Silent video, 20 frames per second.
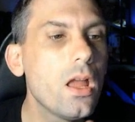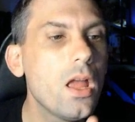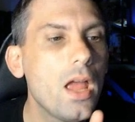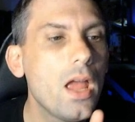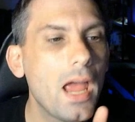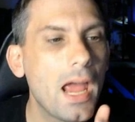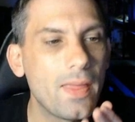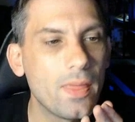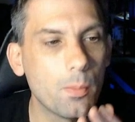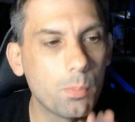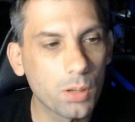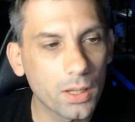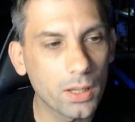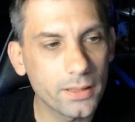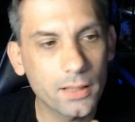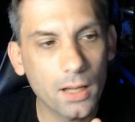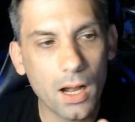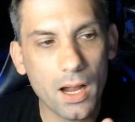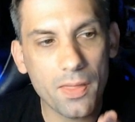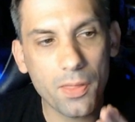and the
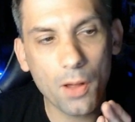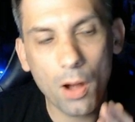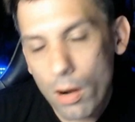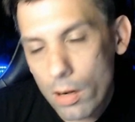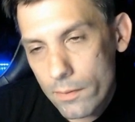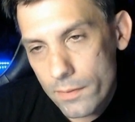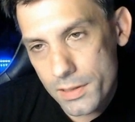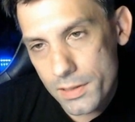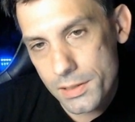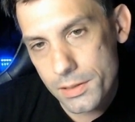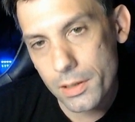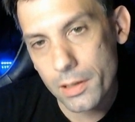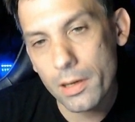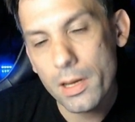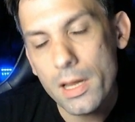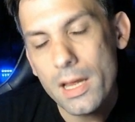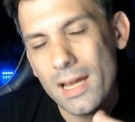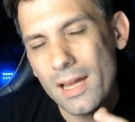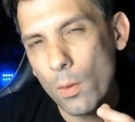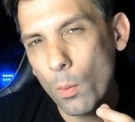Bloodtithe Harvester,
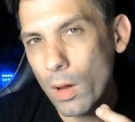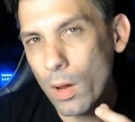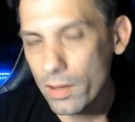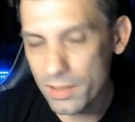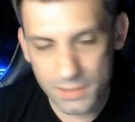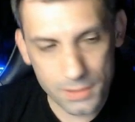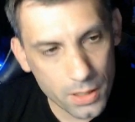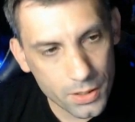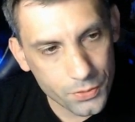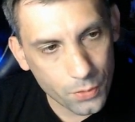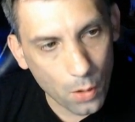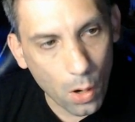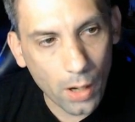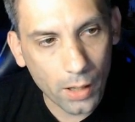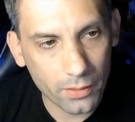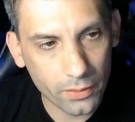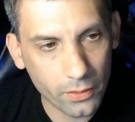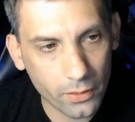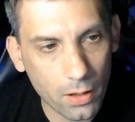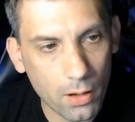while it's not drawing
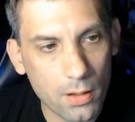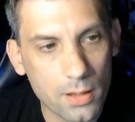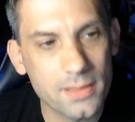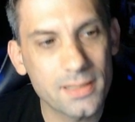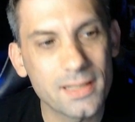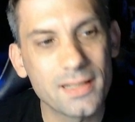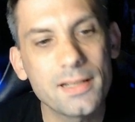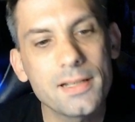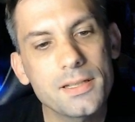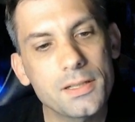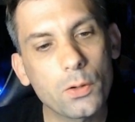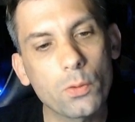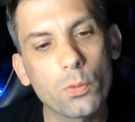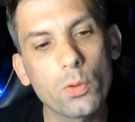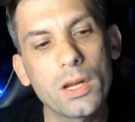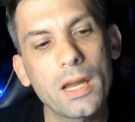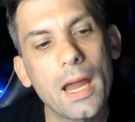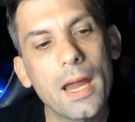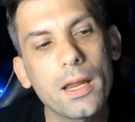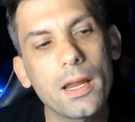us cards, it is
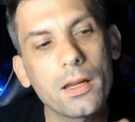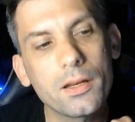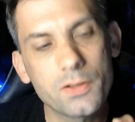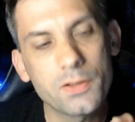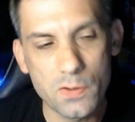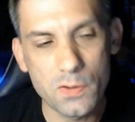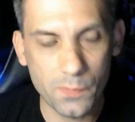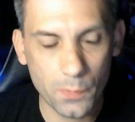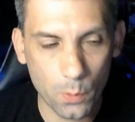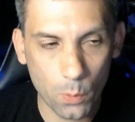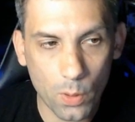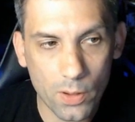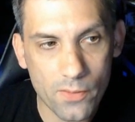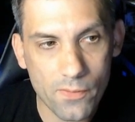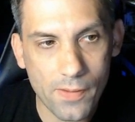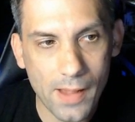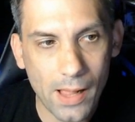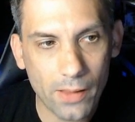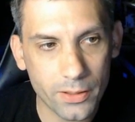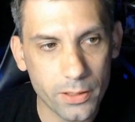creating 2-for-1
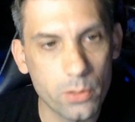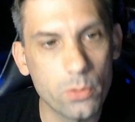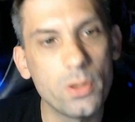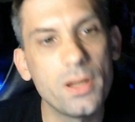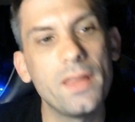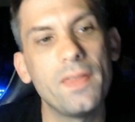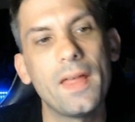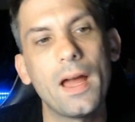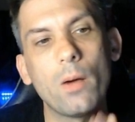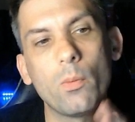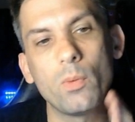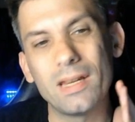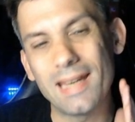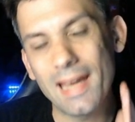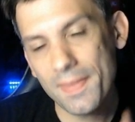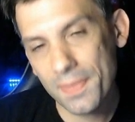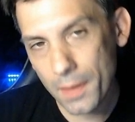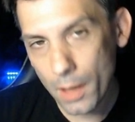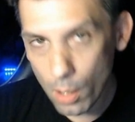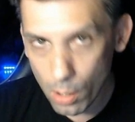value in that we get
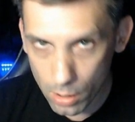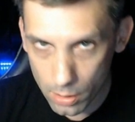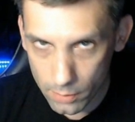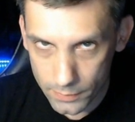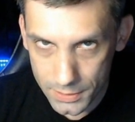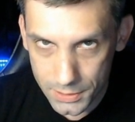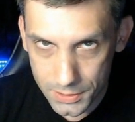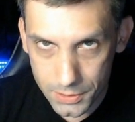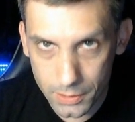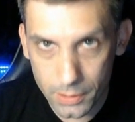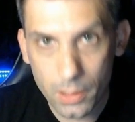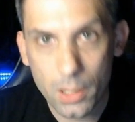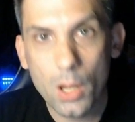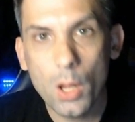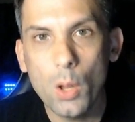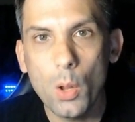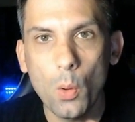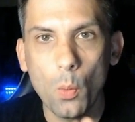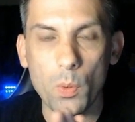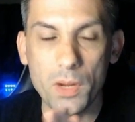the Harvester,
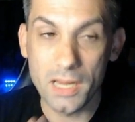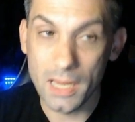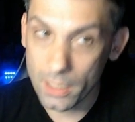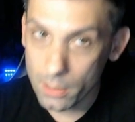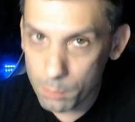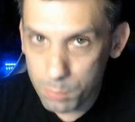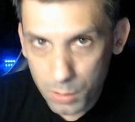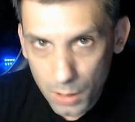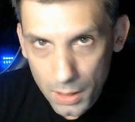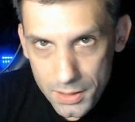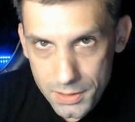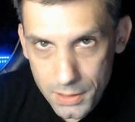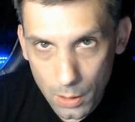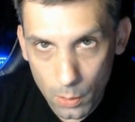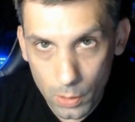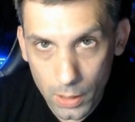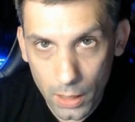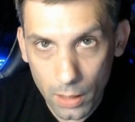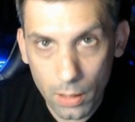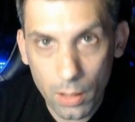we get a blood
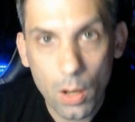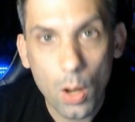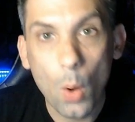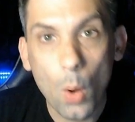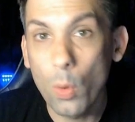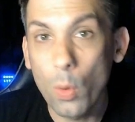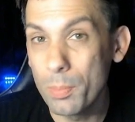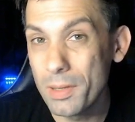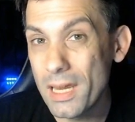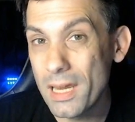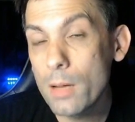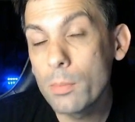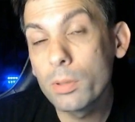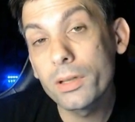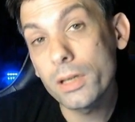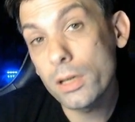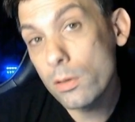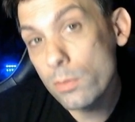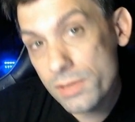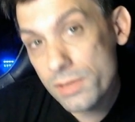token, we'll be able to
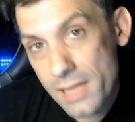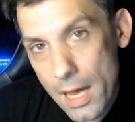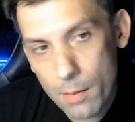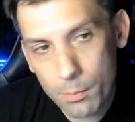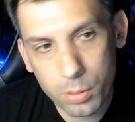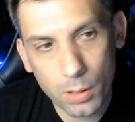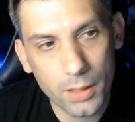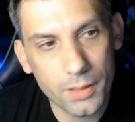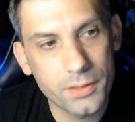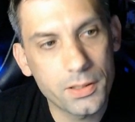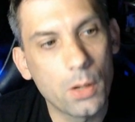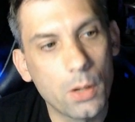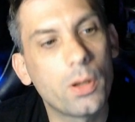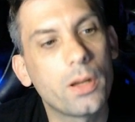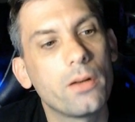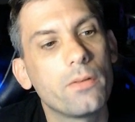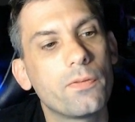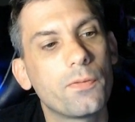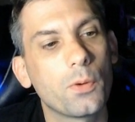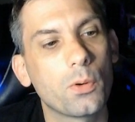use that blood token
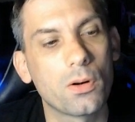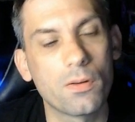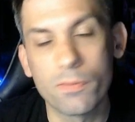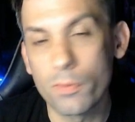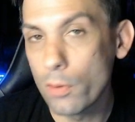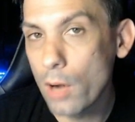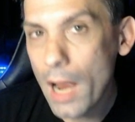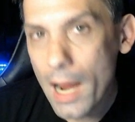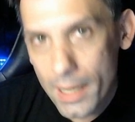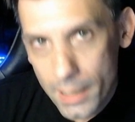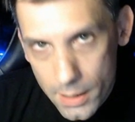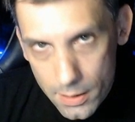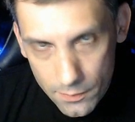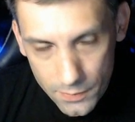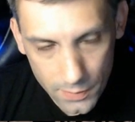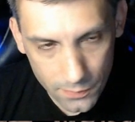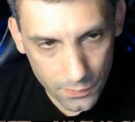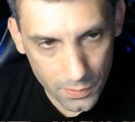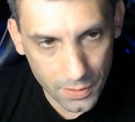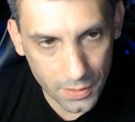for a variety of
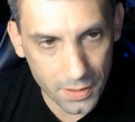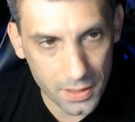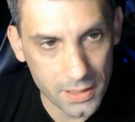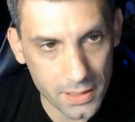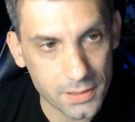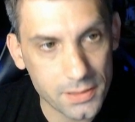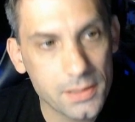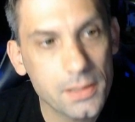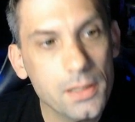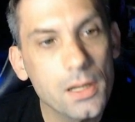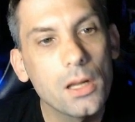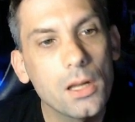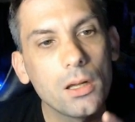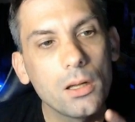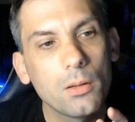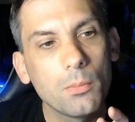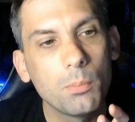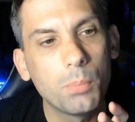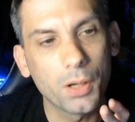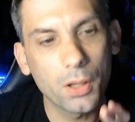different things,
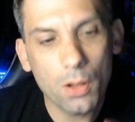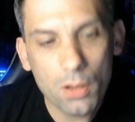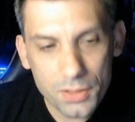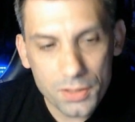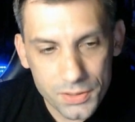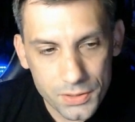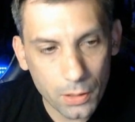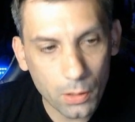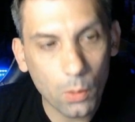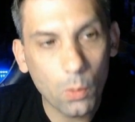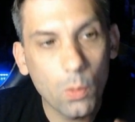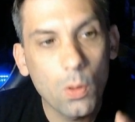but also